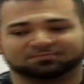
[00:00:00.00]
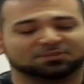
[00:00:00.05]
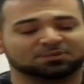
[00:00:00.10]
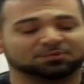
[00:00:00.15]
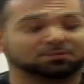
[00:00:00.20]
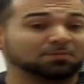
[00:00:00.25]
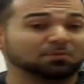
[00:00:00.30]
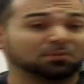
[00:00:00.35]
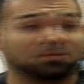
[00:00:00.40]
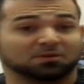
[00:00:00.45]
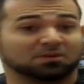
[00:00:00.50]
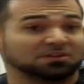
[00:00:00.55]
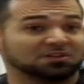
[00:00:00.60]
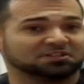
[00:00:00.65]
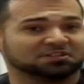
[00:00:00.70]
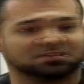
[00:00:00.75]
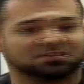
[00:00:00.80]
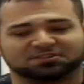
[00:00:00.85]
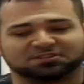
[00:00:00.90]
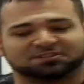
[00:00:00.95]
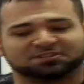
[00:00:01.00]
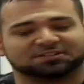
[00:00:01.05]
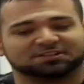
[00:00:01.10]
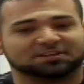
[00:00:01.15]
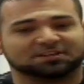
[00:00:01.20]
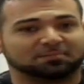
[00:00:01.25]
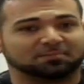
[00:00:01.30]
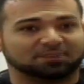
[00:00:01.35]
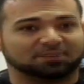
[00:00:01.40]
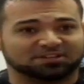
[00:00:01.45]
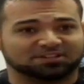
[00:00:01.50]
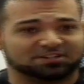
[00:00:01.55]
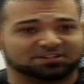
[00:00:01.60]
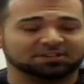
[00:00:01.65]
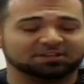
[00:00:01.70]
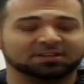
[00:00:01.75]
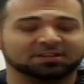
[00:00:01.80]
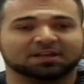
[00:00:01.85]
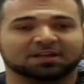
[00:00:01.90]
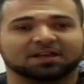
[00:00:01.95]
some people will consider it
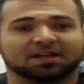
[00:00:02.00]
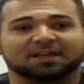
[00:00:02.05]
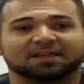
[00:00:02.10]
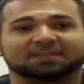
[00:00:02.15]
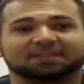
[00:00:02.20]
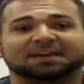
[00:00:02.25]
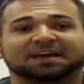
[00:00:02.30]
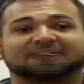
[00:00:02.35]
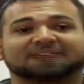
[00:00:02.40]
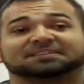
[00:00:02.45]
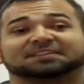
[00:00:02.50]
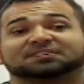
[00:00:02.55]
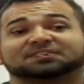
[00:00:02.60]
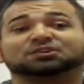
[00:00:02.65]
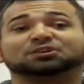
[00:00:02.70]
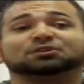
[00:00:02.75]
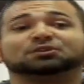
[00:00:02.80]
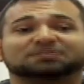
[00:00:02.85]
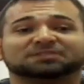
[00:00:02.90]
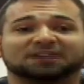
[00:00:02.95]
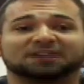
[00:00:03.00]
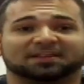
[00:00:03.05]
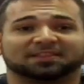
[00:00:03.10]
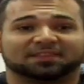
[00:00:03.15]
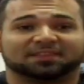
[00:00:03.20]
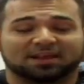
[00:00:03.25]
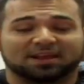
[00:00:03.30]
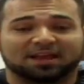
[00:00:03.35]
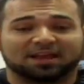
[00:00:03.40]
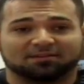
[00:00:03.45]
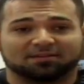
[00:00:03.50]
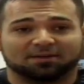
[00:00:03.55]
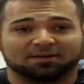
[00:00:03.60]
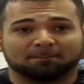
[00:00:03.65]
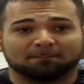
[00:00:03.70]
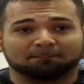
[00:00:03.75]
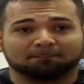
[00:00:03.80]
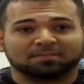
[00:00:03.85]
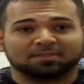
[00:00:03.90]
syncopation, that's the two side of the clave.